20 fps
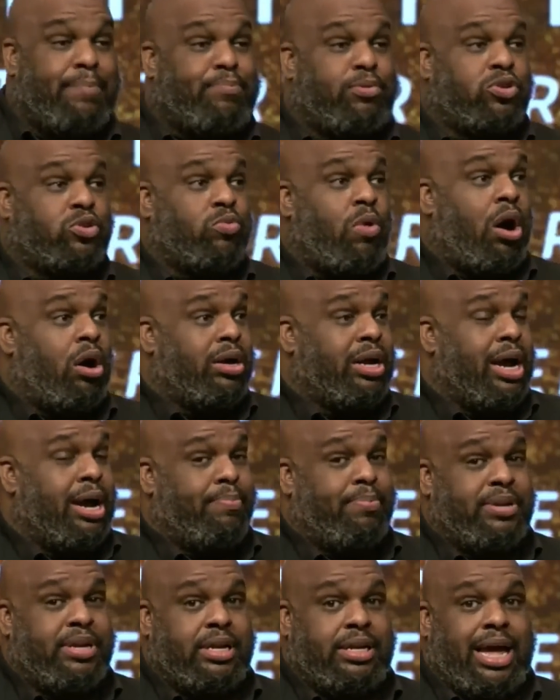the
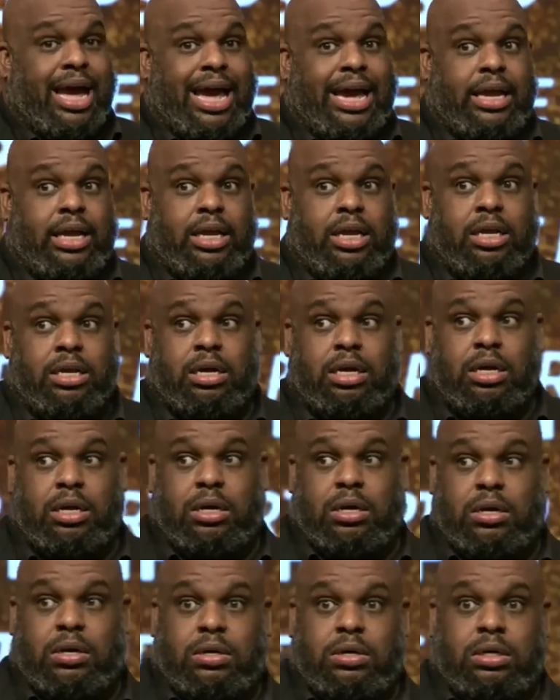disciples walk up and they're like,
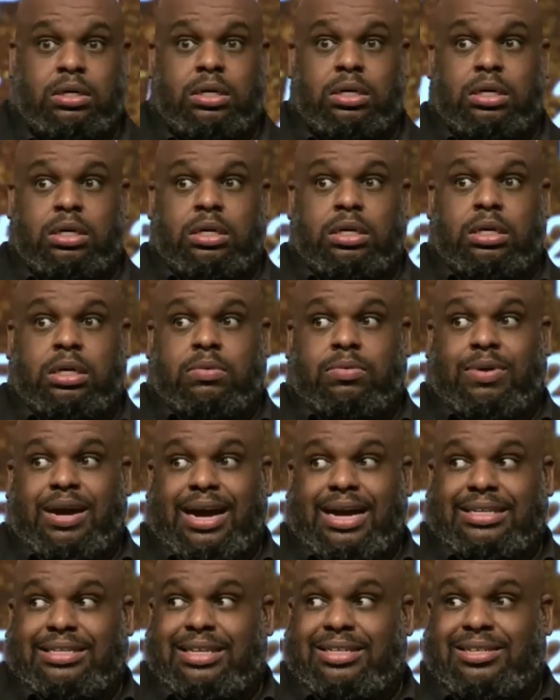uh oh,
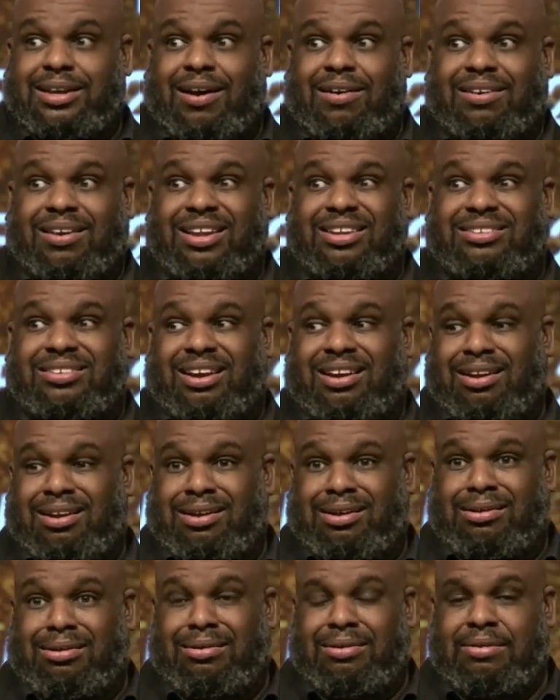why is he
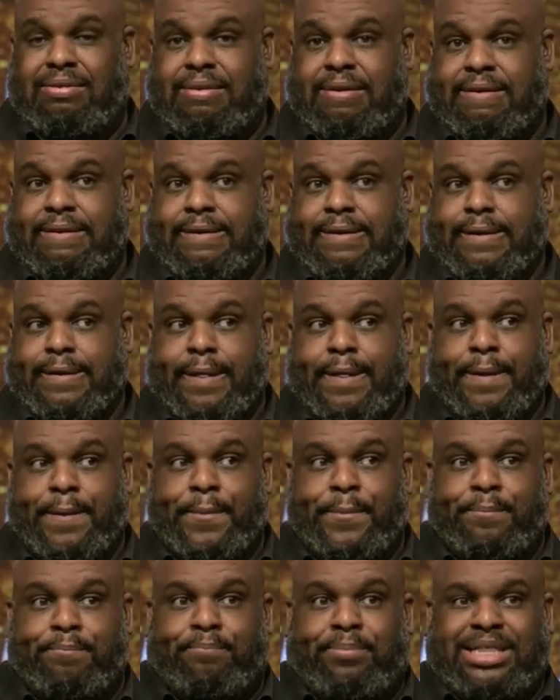talking to her?
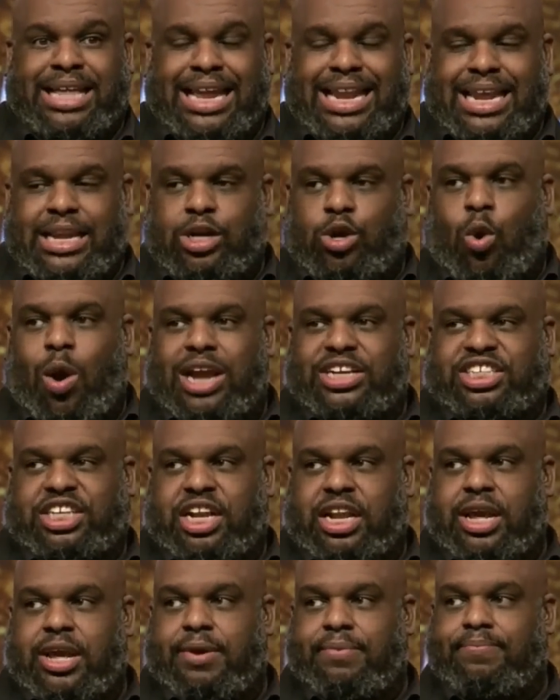But they
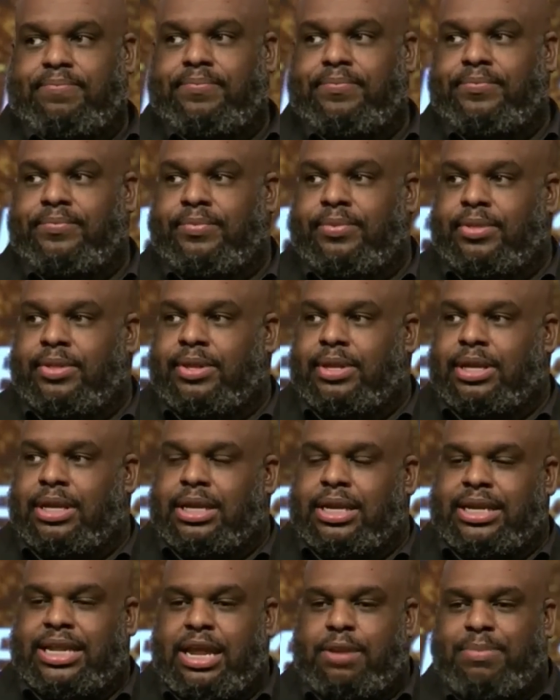didn't question him.
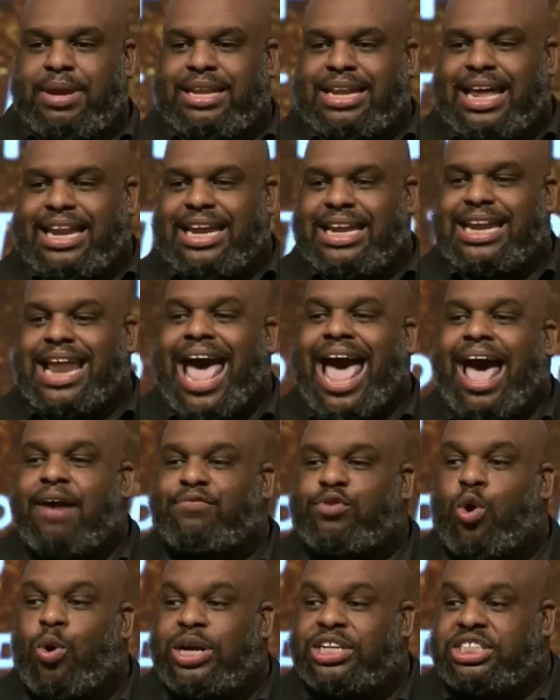Didn't mean they
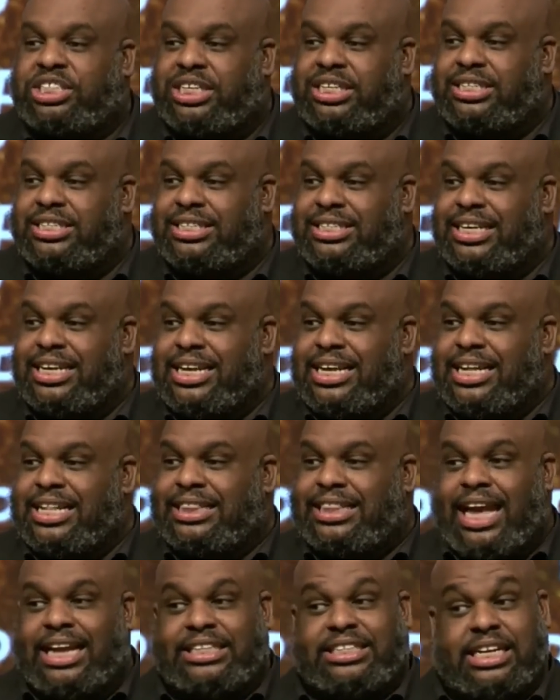didn't have
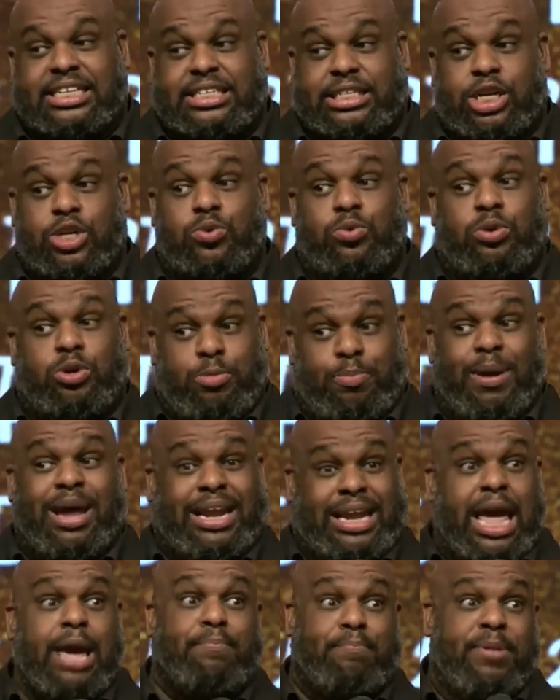questions, they just
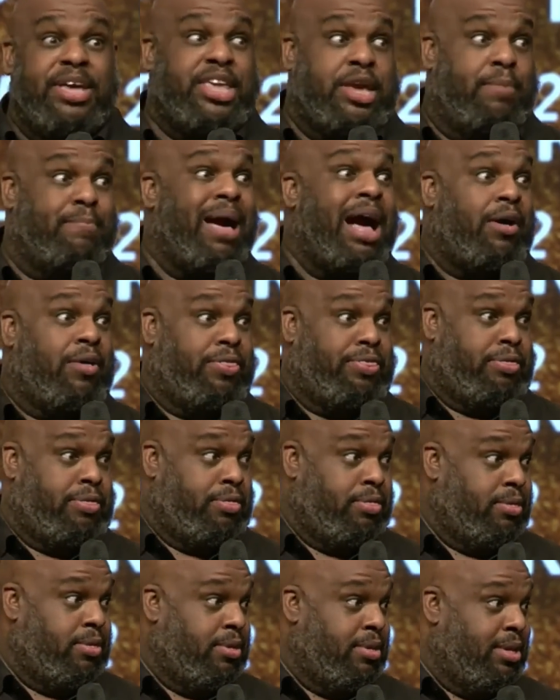knew you better keep them in
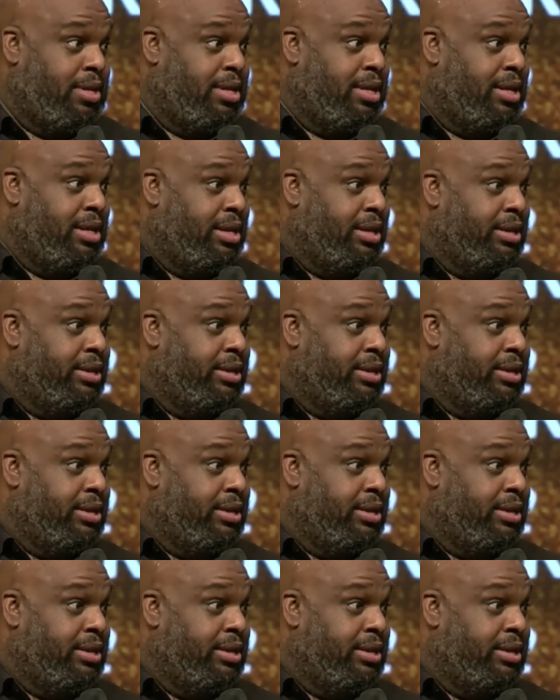your mouth.